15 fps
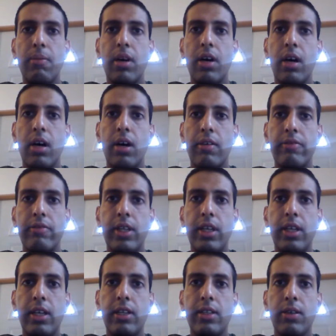of
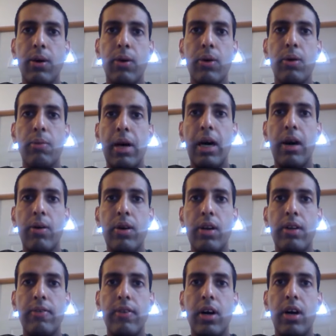the total power
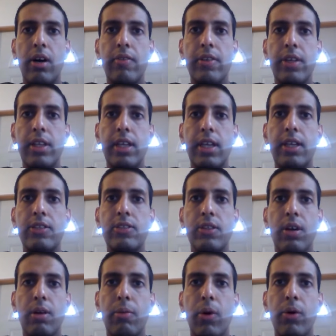involved in the engine
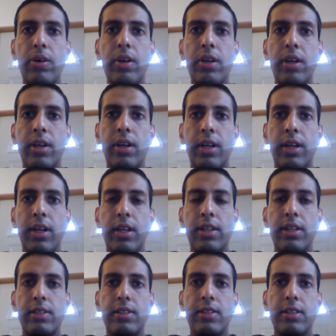or motor.
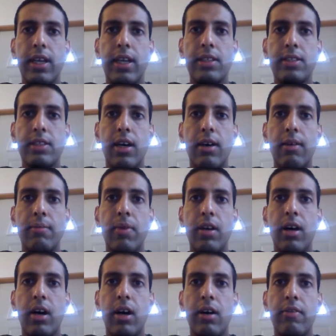This is a sum
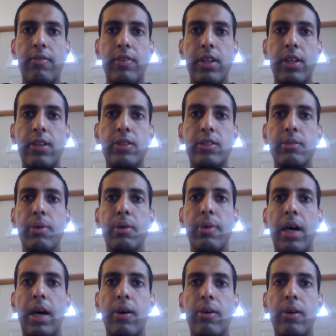of the usable
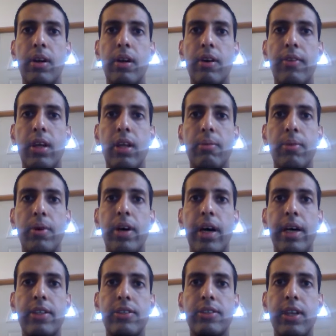power available
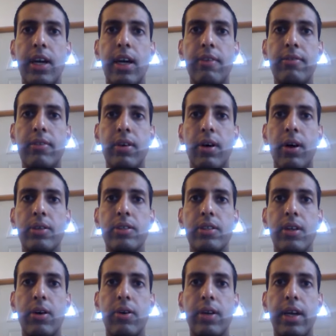at the shaft, also
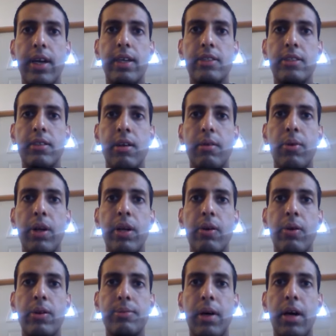known as brake
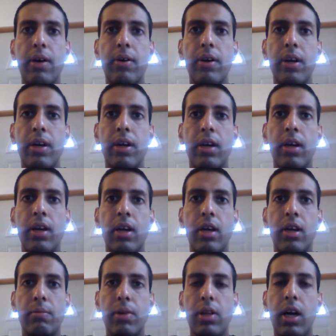horsepower,
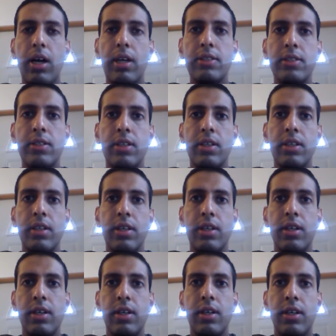plus
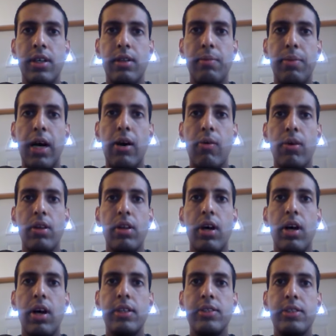the power
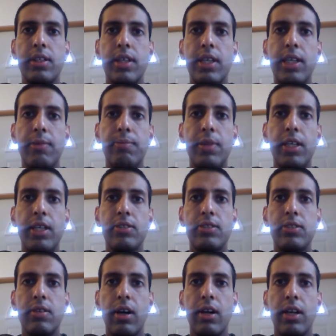lost to keep the engine
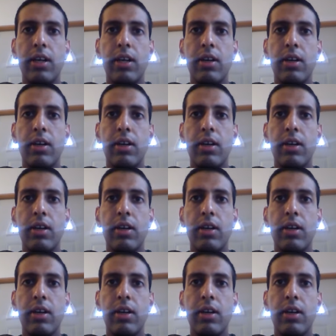running,